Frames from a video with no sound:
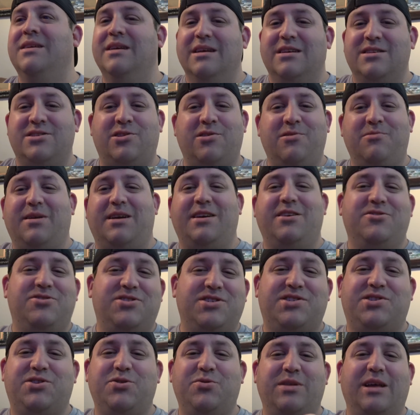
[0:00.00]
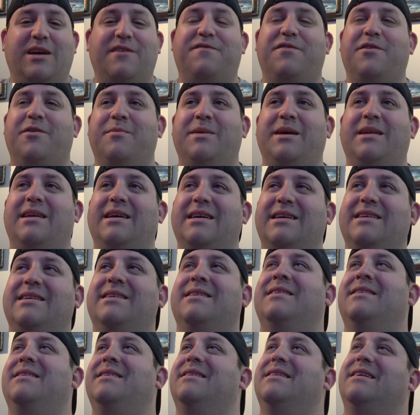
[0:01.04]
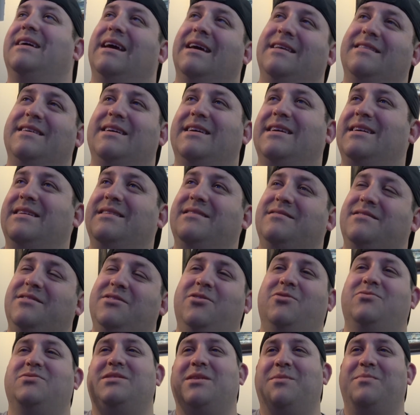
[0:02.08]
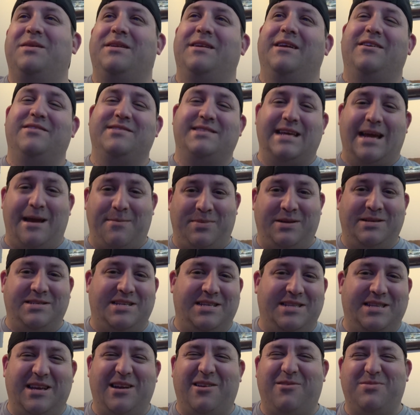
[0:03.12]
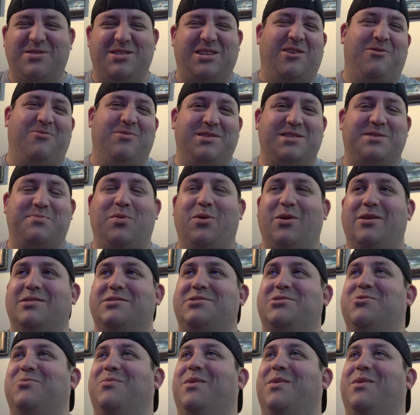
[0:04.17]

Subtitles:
So anyway, you just do that for a minute, and then, you know, something else happens in there, which I don't want to spoil too